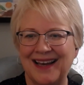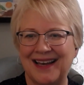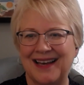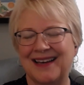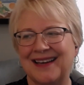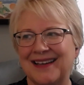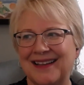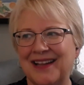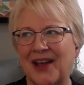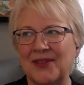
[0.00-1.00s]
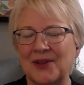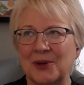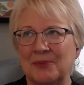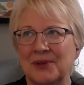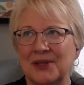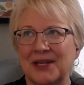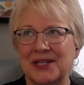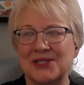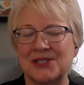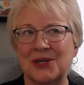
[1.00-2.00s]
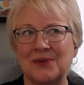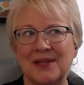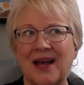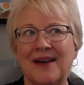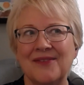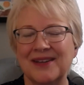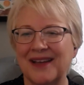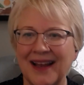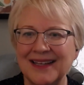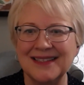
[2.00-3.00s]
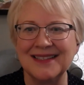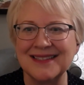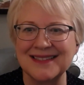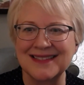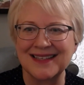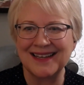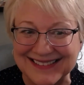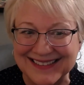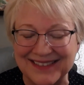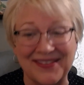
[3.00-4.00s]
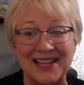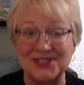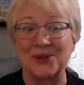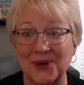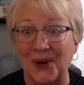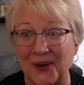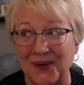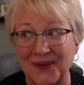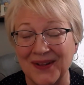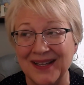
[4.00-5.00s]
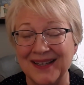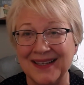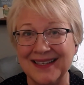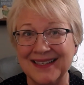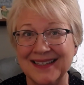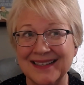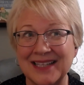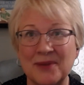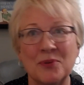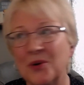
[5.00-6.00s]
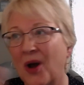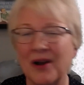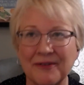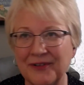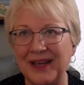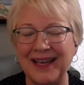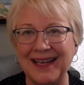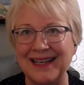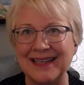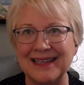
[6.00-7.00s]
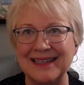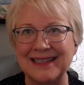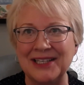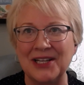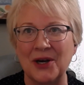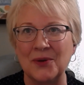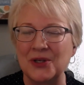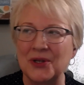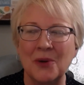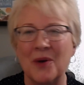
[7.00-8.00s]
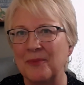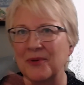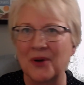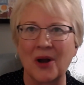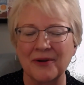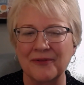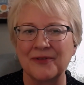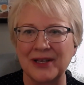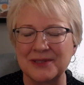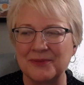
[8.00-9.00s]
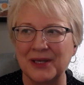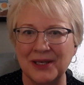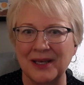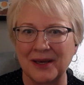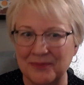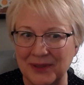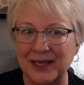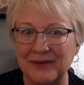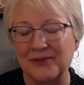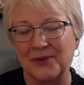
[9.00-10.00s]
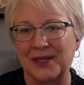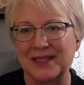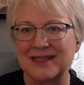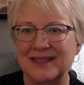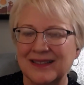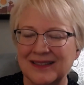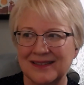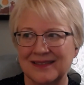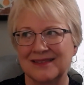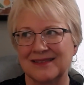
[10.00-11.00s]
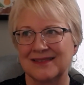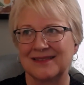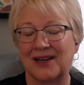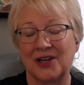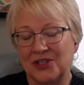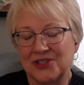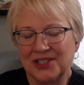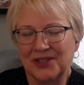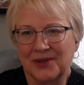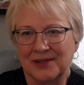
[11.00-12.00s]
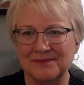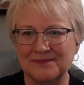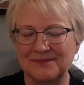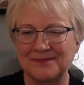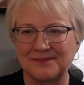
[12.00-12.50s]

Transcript: uh, not their ability to show love and kindness. That's your goal. Then pornography, you know, you don't want pornography to be a, a big influence on your children.